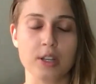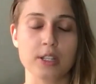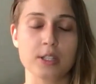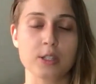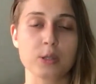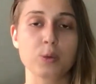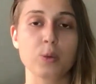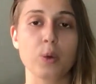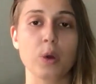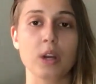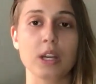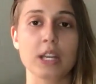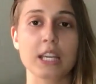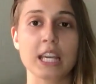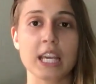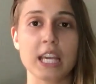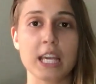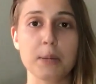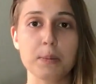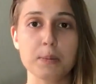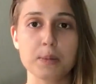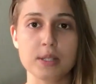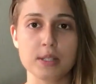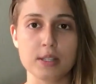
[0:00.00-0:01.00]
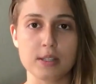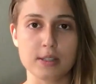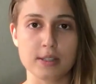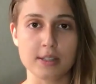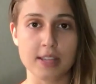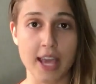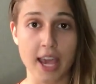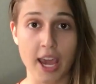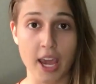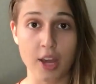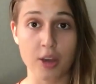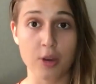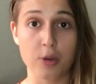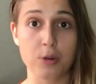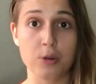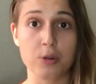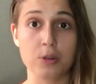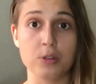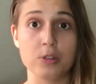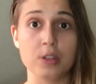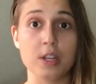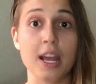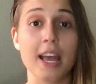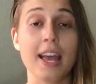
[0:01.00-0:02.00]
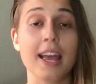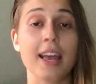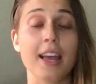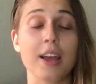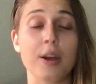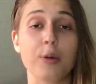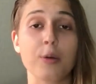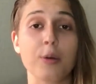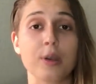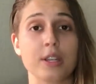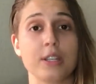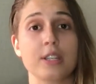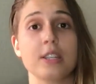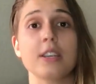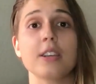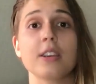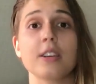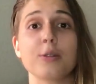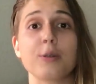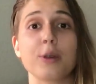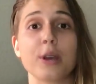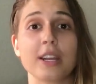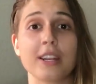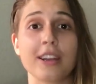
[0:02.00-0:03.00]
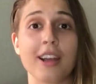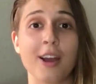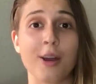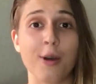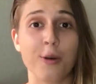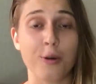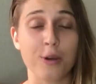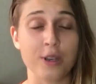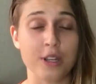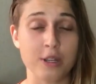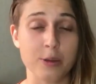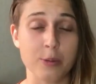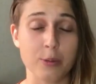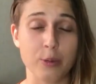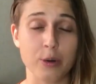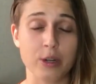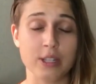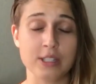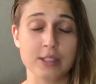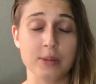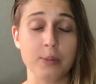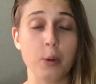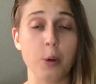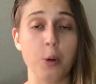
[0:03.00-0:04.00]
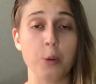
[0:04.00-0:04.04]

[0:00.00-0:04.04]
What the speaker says: It's what keeps us anchored right here, right now, in the present